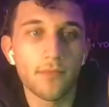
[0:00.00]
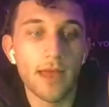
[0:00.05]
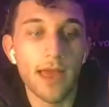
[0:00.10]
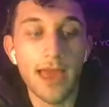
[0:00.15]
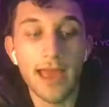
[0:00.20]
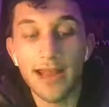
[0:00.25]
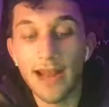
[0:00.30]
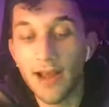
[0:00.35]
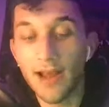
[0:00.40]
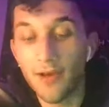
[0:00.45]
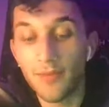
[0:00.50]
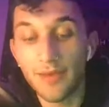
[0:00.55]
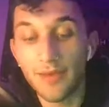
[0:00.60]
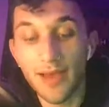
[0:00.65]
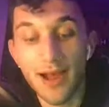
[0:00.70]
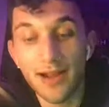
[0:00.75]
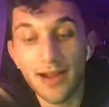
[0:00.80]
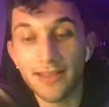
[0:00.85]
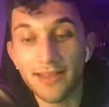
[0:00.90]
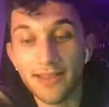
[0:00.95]
And I'll be
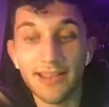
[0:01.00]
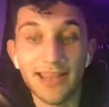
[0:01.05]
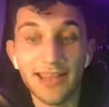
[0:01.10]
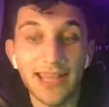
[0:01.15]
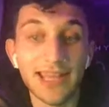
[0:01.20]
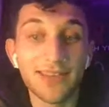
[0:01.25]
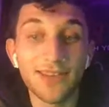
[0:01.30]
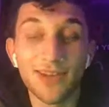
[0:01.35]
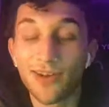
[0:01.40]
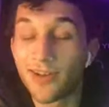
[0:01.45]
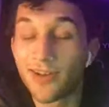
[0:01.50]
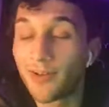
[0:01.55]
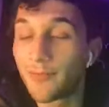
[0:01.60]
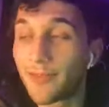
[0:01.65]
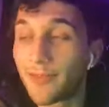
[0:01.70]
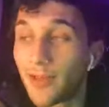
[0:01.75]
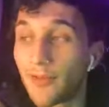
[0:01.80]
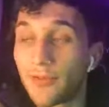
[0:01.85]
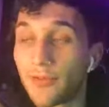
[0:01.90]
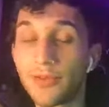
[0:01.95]
honest, he's earned
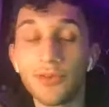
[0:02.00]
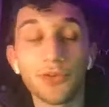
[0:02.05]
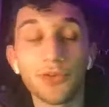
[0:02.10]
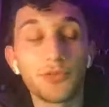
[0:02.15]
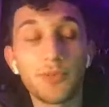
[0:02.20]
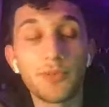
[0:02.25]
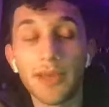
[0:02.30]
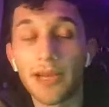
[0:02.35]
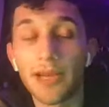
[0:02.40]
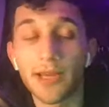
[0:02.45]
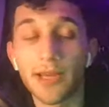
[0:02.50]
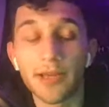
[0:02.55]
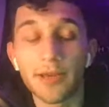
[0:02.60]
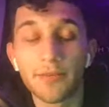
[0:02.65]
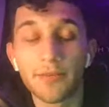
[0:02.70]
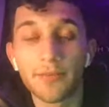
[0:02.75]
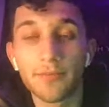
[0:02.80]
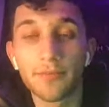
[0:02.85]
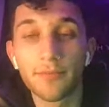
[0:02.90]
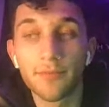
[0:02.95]
himself a huge payday.
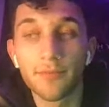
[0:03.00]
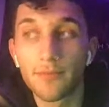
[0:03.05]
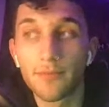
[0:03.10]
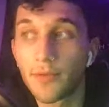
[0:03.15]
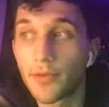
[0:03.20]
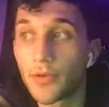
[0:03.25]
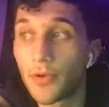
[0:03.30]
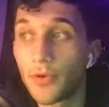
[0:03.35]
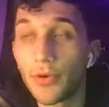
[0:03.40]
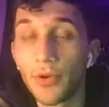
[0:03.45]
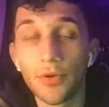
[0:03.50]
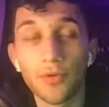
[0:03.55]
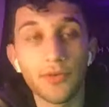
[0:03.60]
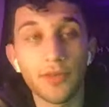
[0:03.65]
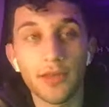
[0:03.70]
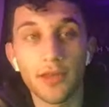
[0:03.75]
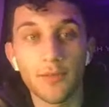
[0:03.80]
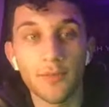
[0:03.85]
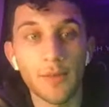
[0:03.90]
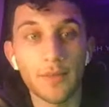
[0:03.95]
Kudos to
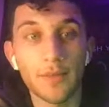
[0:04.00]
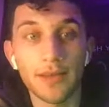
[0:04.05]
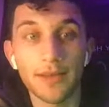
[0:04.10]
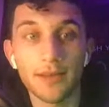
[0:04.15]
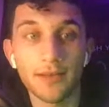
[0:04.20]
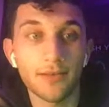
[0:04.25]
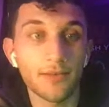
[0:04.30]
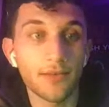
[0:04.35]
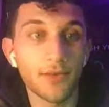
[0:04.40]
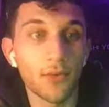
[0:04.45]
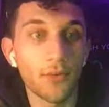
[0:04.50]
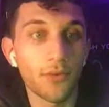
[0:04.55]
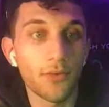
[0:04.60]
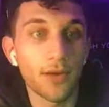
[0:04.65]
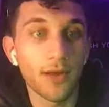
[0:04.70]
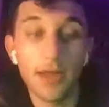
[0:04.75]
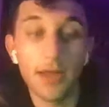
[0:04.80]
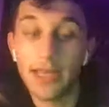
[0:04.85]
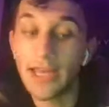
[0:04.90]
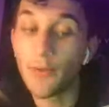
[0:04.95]
him. I mean,
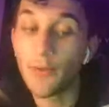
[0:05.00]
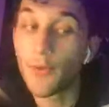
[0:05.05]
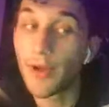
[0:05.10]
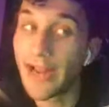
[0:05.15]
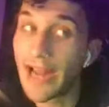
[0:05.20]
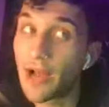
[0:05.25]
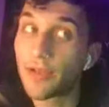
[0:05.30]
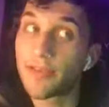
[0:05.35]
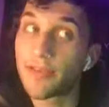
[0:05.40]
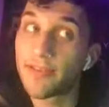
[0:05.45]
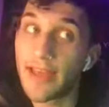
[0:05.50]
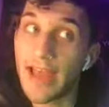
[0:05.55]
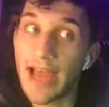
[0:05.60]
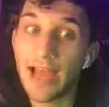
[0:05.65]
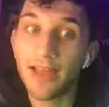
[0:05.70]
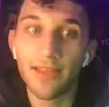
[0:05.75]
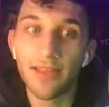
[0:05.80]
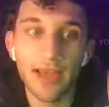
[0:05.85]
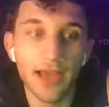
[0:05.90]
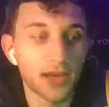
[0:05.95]
he went out
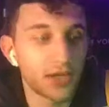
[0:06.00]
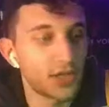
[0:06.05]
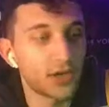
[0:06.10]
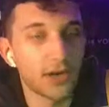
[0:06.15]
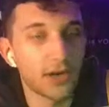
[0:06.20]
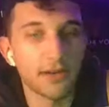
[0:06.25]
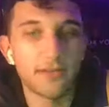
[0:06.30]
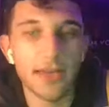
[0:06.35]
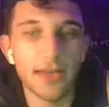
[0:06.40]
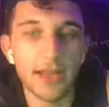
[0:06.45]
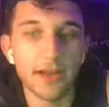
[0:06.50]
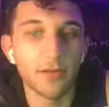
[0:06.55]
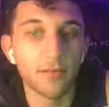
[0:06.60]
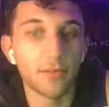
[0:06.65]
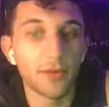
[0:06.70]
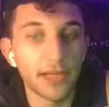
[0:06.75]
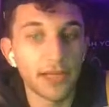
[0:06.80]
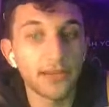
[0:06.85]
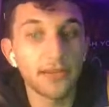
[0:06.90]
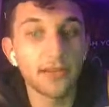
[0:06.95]
sad last year at center,
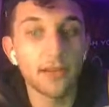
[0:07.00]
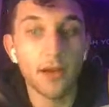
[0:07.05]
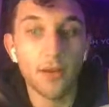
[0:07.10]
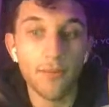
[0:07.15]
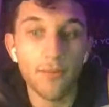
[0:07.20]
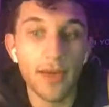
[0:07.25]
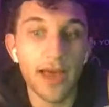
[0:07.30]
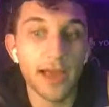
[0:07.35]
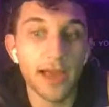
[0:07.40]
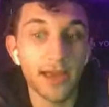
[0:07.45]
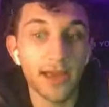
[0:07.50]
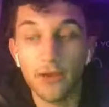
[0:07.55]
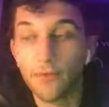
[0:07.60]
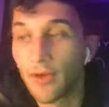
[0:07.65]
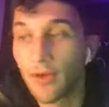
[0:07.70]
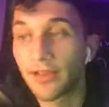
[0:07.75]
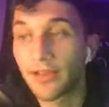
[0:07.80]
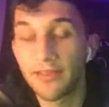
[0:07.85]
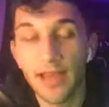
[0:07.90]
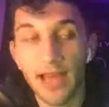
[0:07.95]
but he's come back at
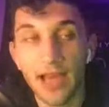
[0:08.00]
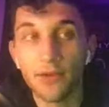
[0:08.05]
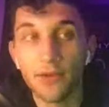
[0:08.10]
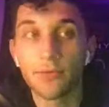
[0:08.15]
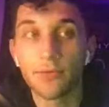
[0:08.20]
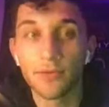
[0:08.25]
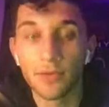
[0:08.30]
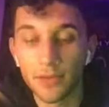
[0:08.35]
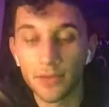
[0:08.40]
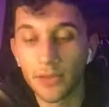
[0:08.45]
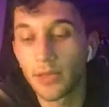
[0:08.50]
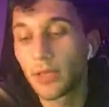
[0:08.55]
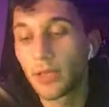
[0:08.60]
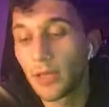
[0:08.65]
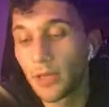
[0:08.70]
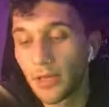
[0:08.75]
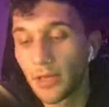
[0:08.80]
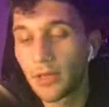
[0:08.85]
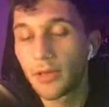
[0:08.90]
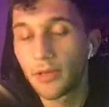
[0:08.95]
right tackle and
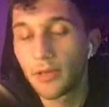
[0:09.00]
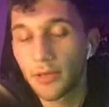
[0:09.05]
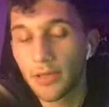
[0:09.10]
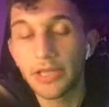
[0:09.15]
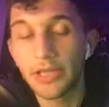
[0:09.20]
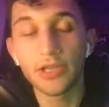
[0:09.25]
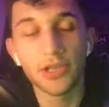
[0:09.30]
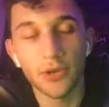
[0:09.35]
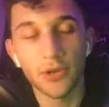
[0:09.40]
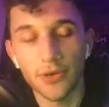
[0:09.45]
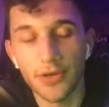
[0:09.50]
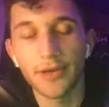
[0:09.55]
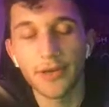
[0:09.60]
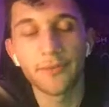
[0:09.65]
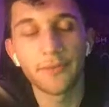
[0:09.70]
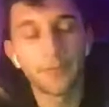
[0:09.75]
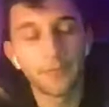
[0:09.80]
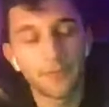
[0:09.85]
he's shown up.